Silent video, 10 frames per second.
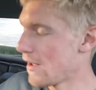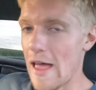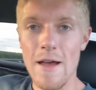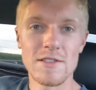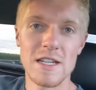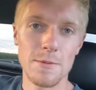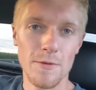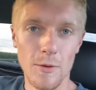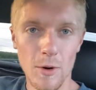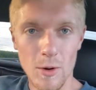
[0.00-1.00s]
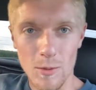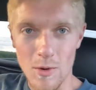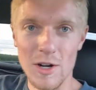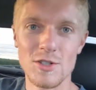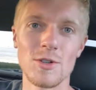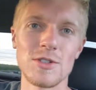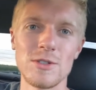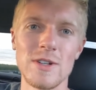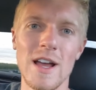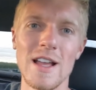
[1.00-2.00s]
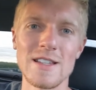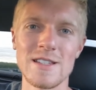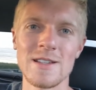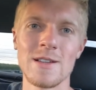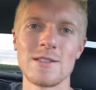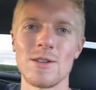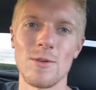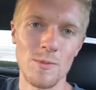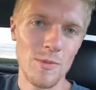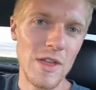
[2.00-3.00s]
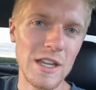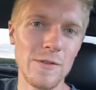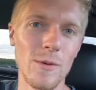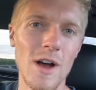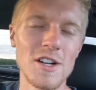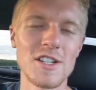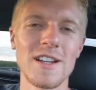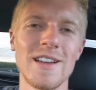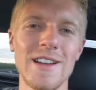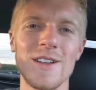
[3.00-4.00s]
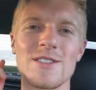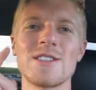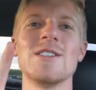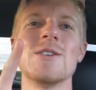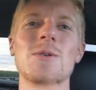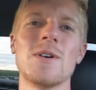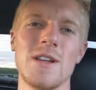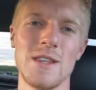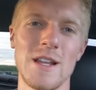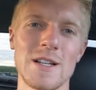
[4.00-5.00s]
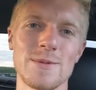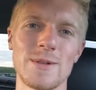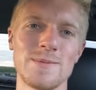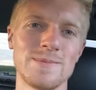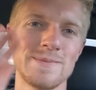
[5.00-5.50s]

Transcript: Haven't seen it before, wanted to show it to you guys. So thank you for watching and I'll see you in the next one.